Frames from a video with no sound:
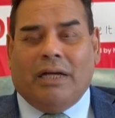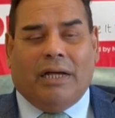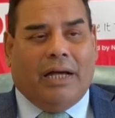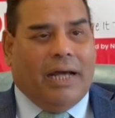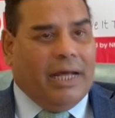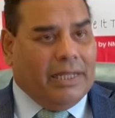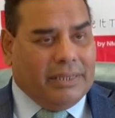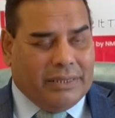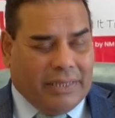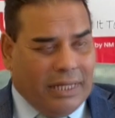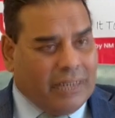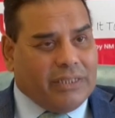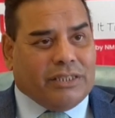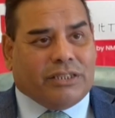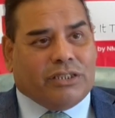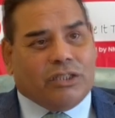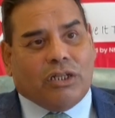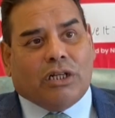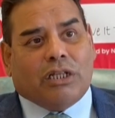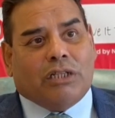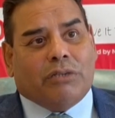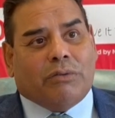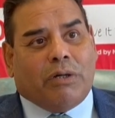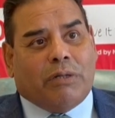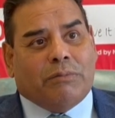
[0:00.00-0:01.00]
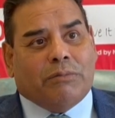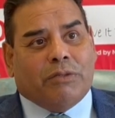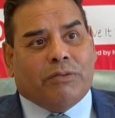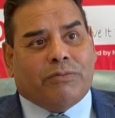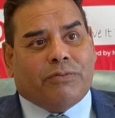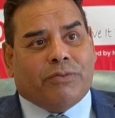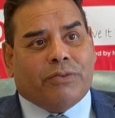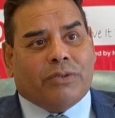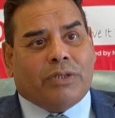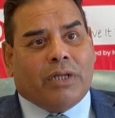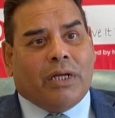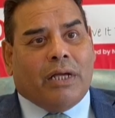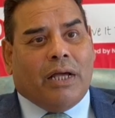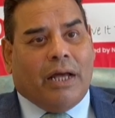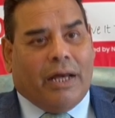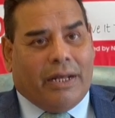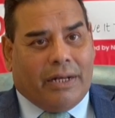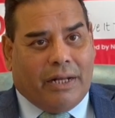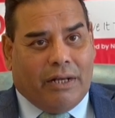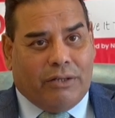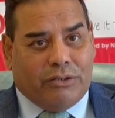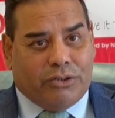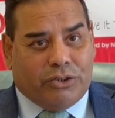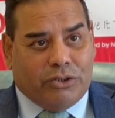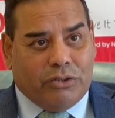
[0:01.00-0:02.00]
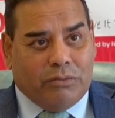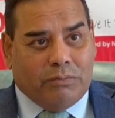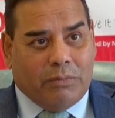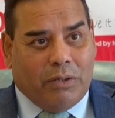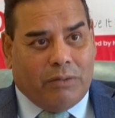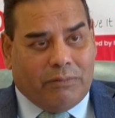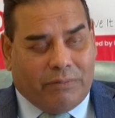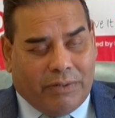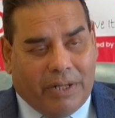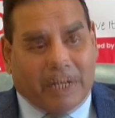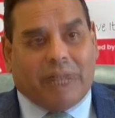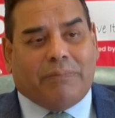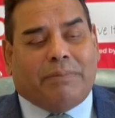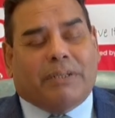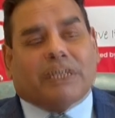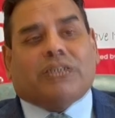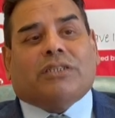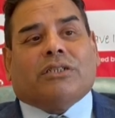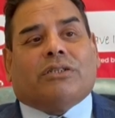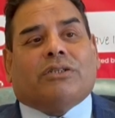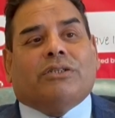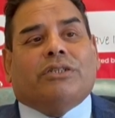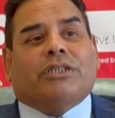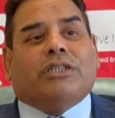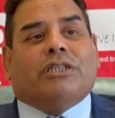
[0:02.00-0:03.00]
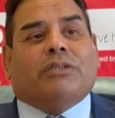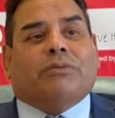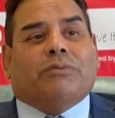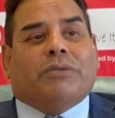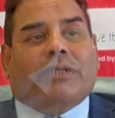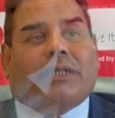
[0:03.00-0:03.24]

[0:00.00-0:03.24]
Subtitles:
And that is the only way to move forward, and I'll do my very best to continue with